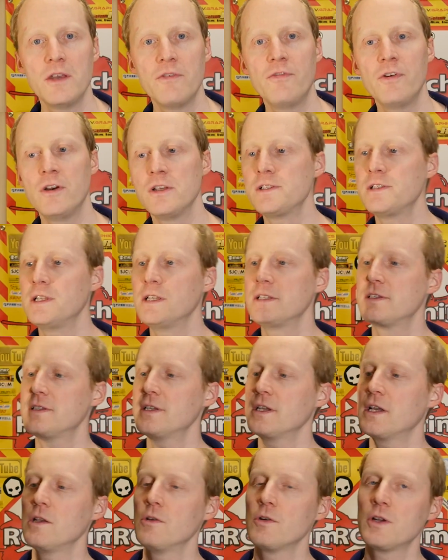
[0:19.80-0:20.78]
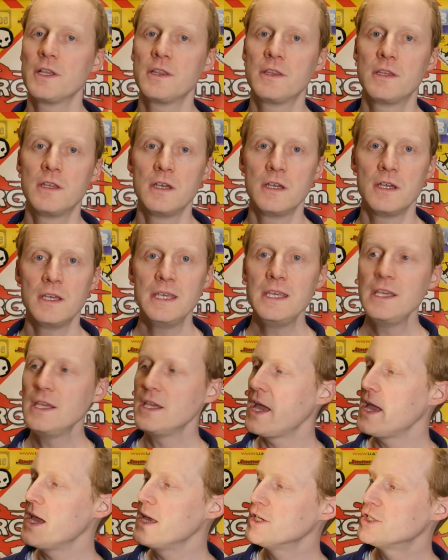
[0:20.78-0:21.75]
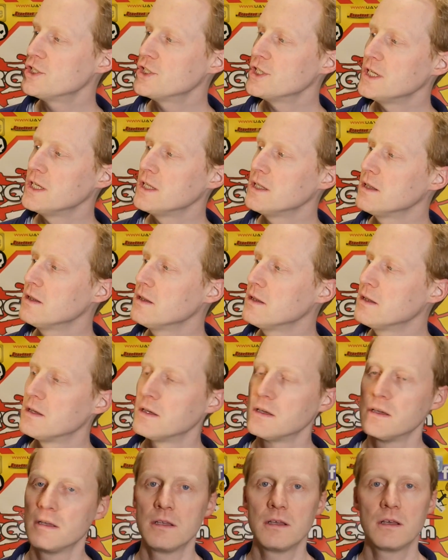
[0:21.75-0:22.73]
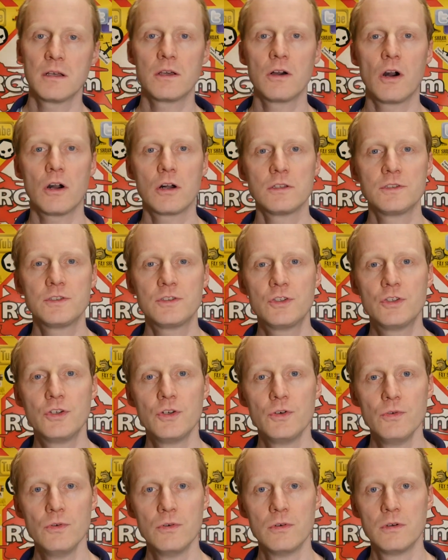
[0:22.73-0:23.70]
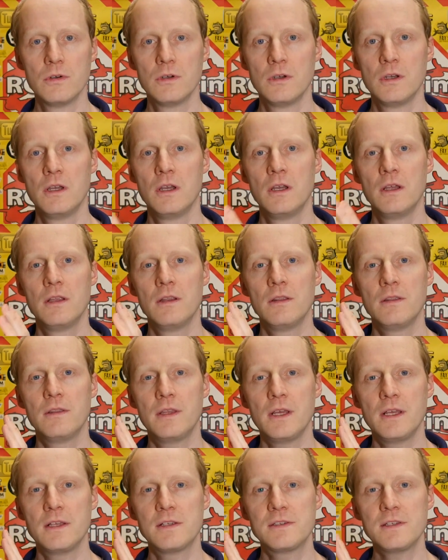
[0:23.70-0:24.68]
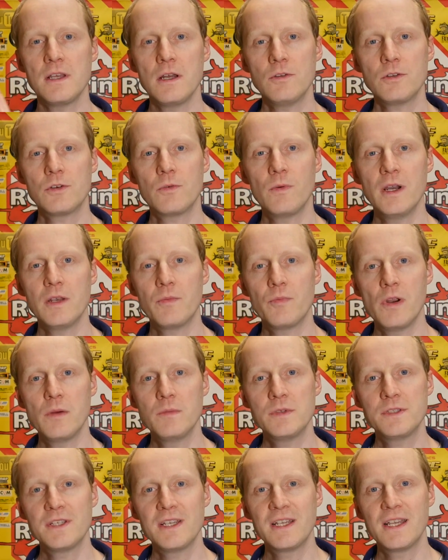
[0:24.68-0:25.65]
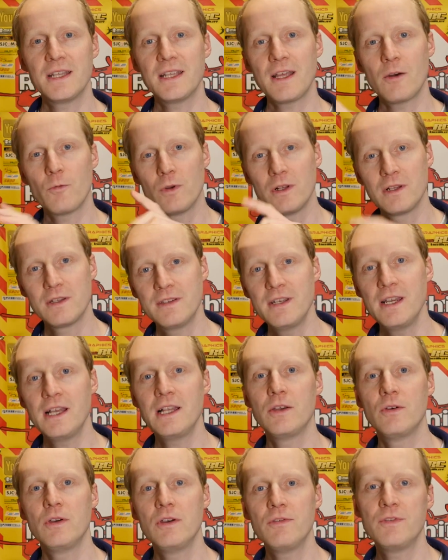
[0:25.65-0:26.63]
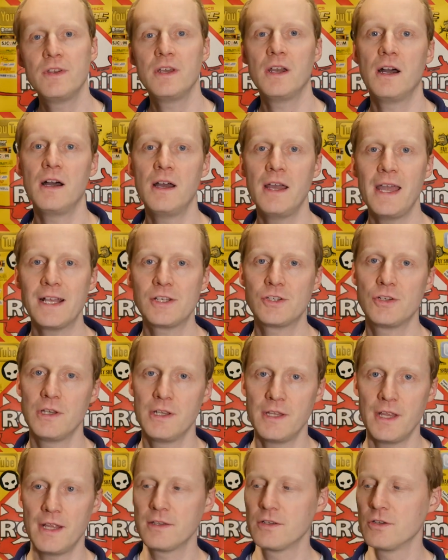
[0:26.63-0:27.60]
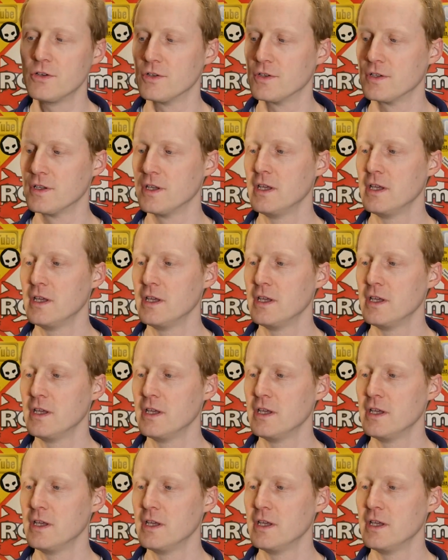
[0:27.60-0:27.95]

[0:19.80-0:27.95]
first let's take a look at the Eachine Goggles 2. They sound quite promising and I will tell you if they are actually that good.